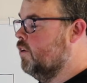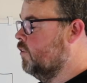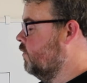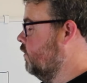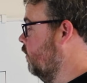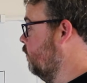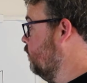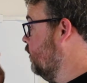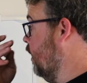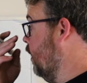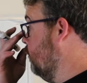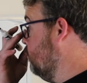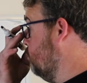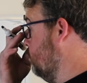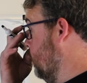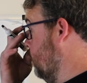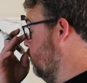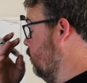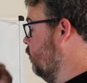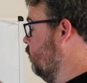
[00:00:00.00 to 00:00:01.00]
Sometimes
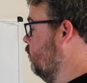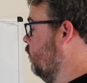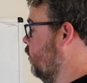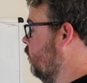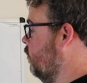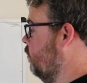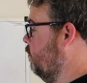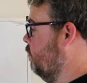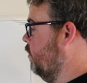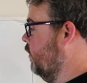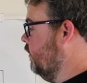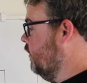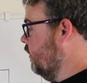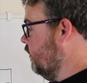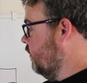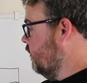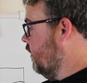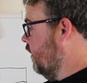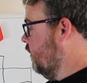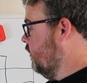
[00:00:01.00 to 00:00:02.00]
people will put
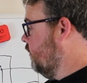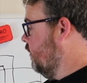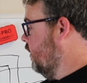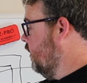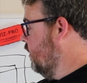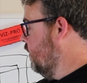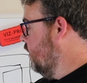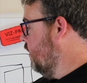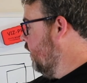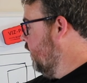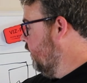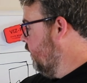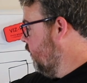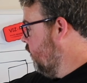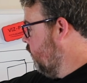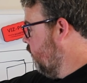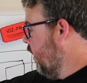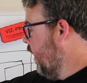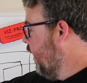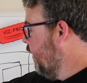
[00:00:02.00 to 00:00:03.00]
these things in and
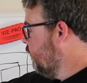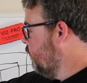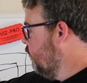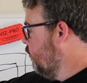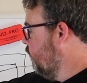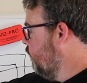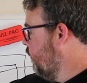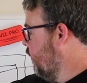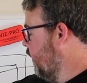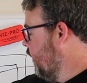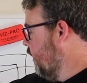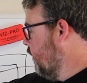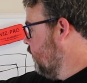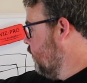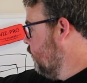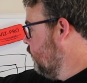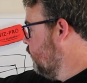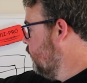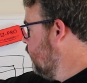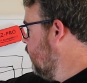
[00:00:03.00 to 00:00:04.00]
it'll act real funny and
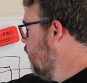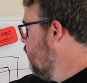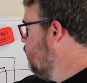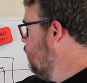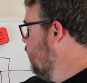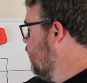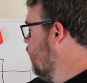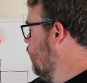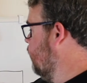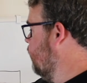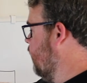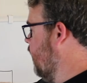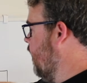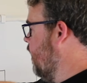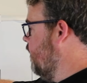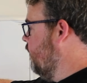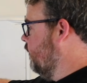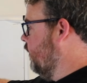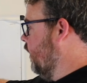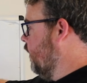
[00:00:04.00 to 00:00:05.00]
do stuff because they
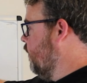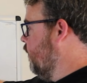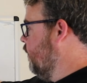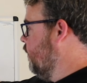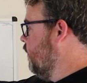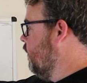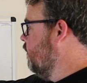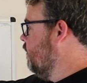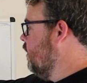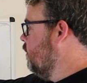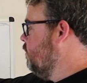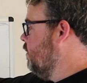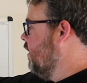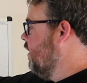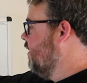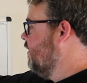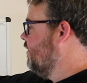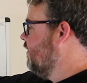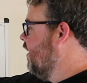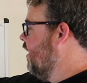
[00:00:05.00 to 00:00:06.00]
have like
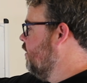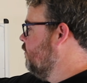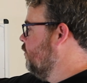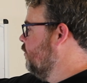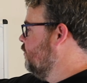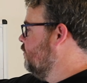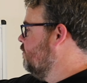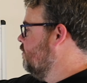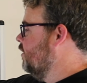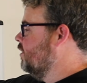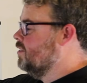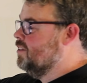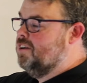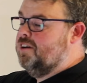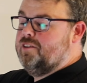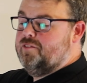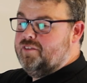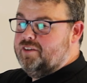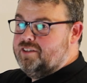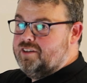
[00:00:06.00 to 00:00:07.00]
30 psi of restriction
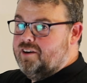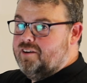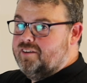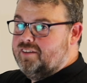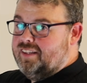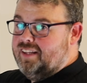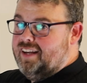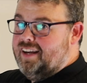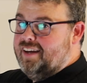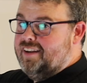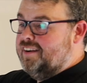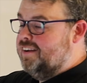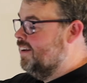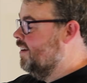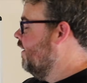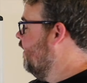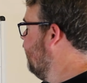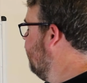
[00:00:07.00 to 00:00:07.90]
on the return line